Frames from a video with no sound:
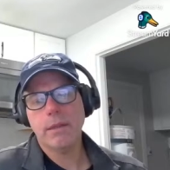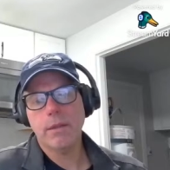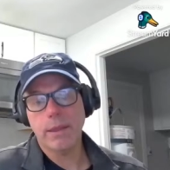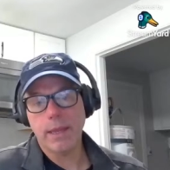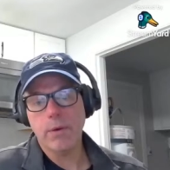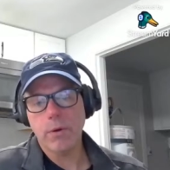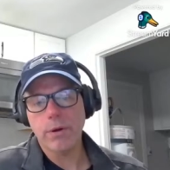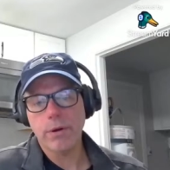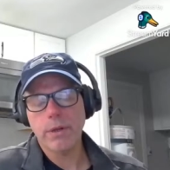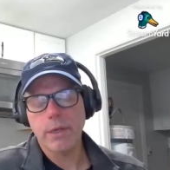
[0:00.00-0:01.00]
that they
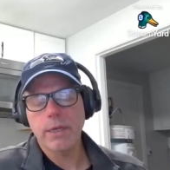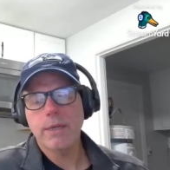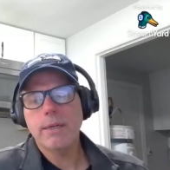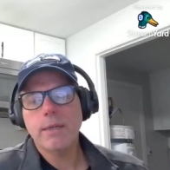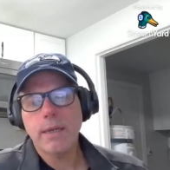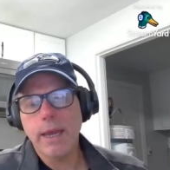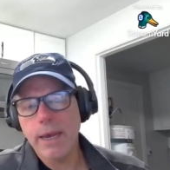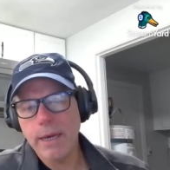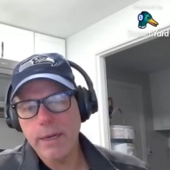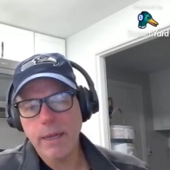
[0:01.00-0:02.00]
ordered,
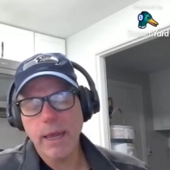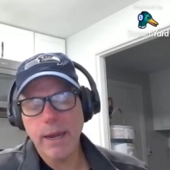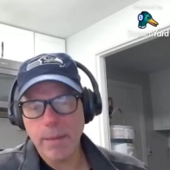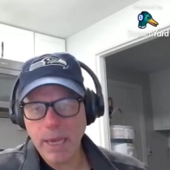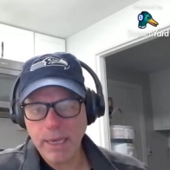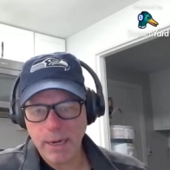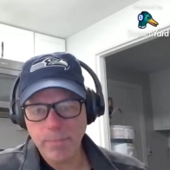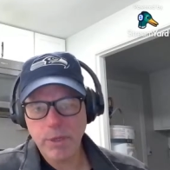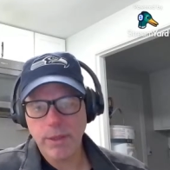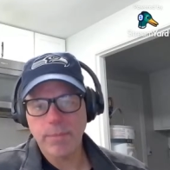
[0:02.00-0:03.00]
and I make it
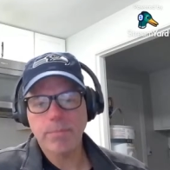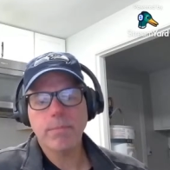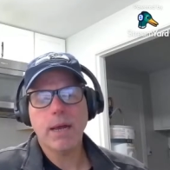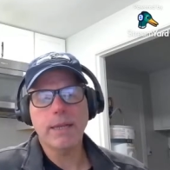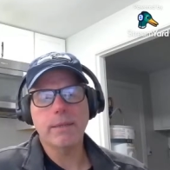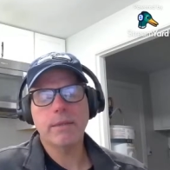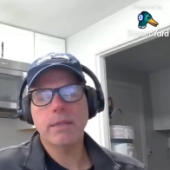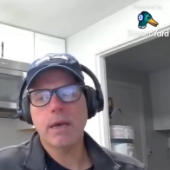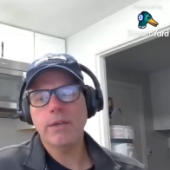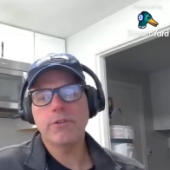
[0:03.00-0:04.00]
up to them.
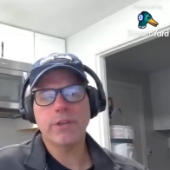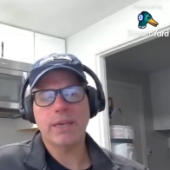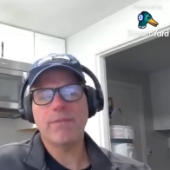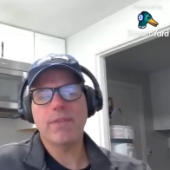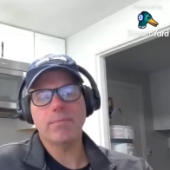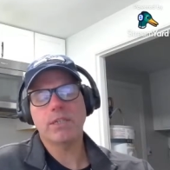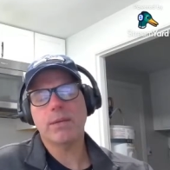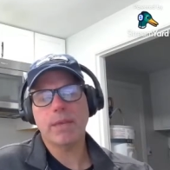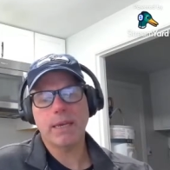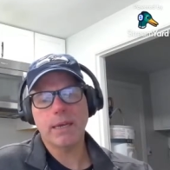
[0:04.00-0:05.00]
I usually give them
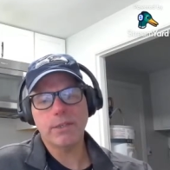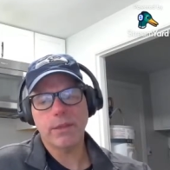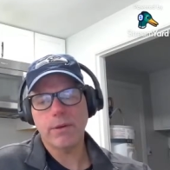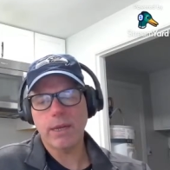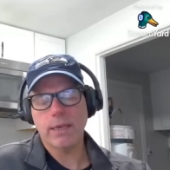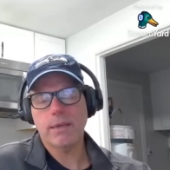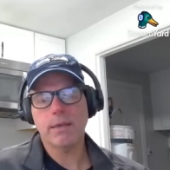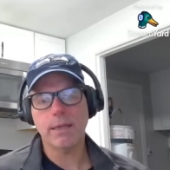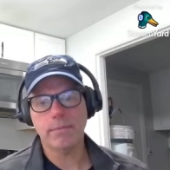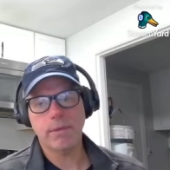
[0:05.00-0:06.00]
something else. Either I
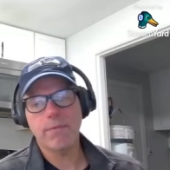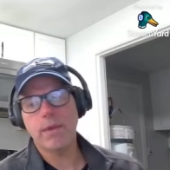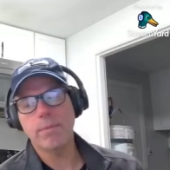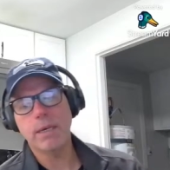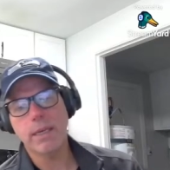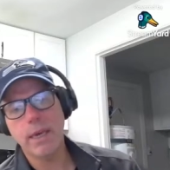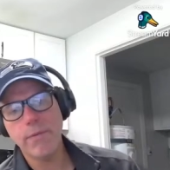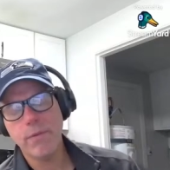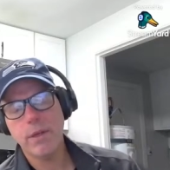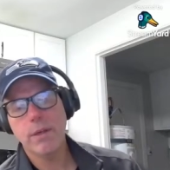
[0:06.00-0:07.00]
give them a
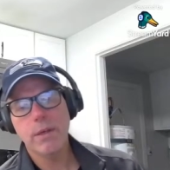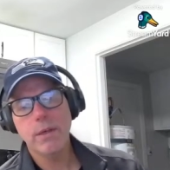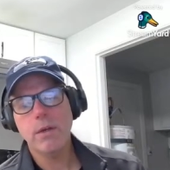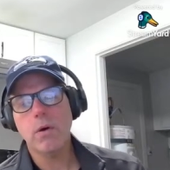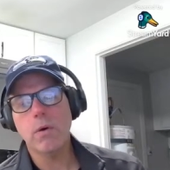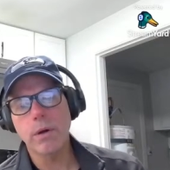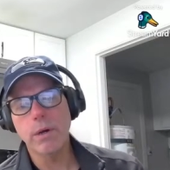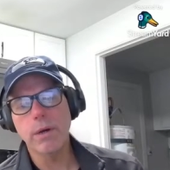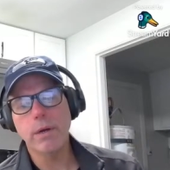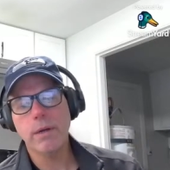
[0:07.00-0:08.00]
gift,
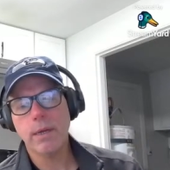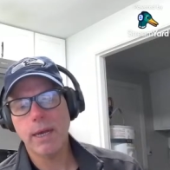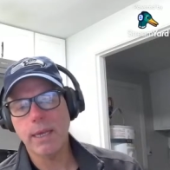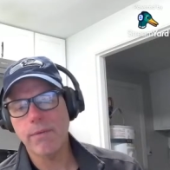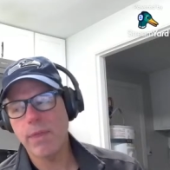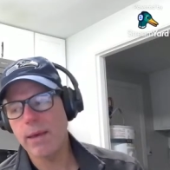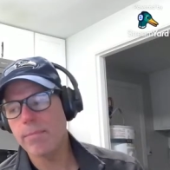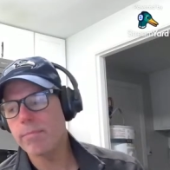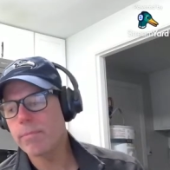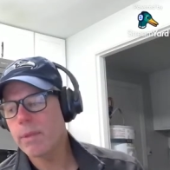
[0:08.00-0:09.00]
or I give
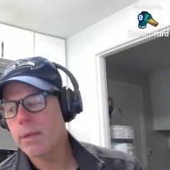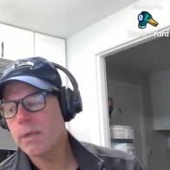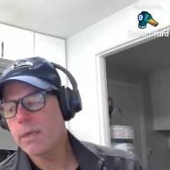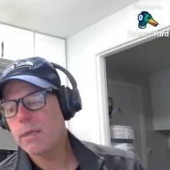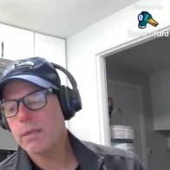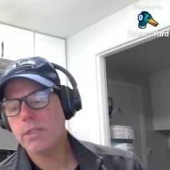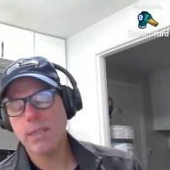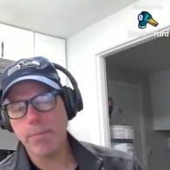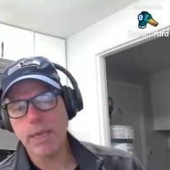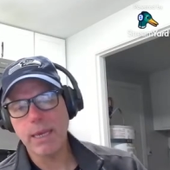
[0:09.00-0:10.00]
them
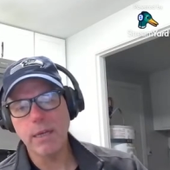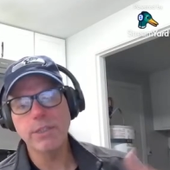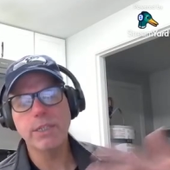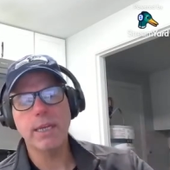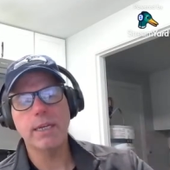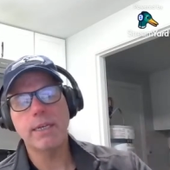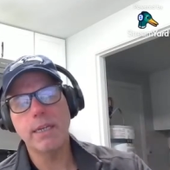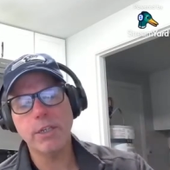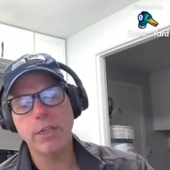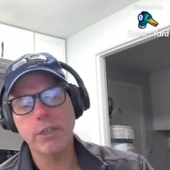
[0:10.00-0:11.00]
something else in
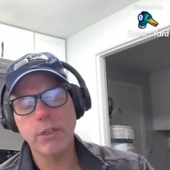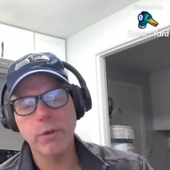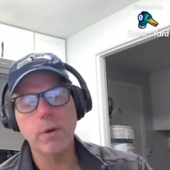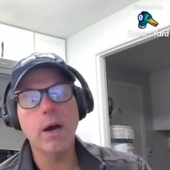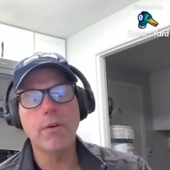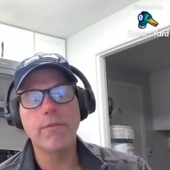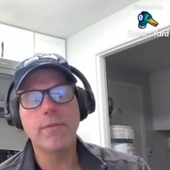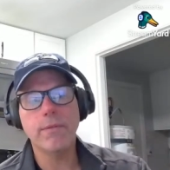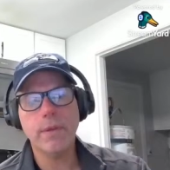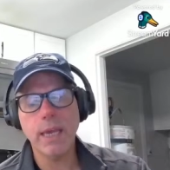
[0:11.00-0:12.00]
addition to
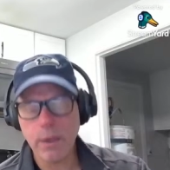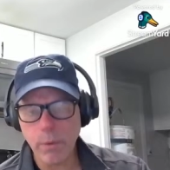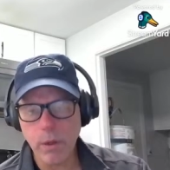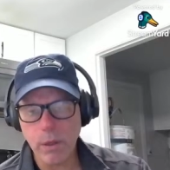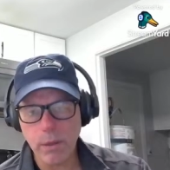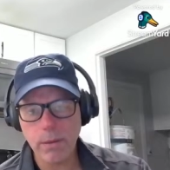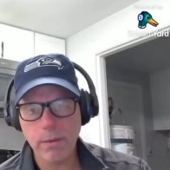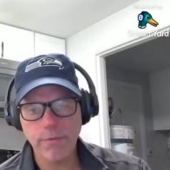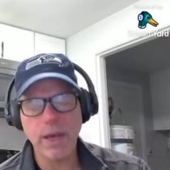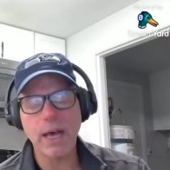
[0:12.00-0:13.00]
of equal
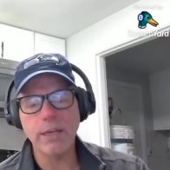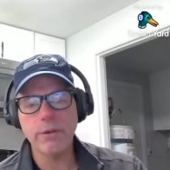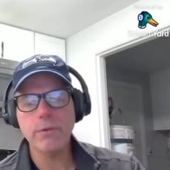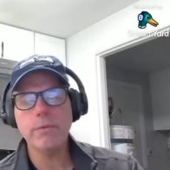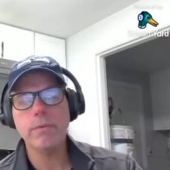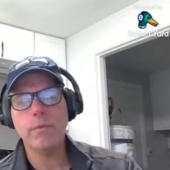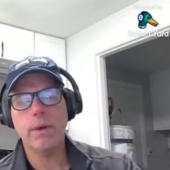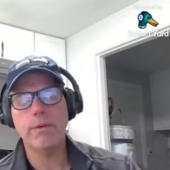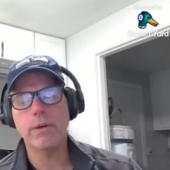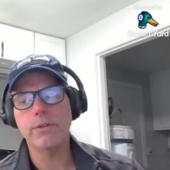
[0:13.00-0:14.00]
value,
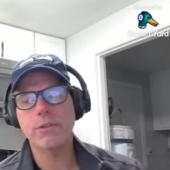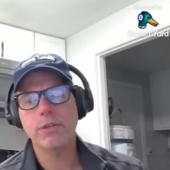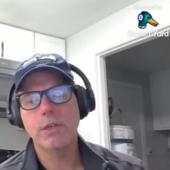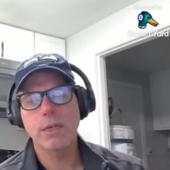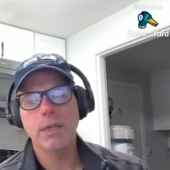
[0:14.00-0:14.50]
whether it's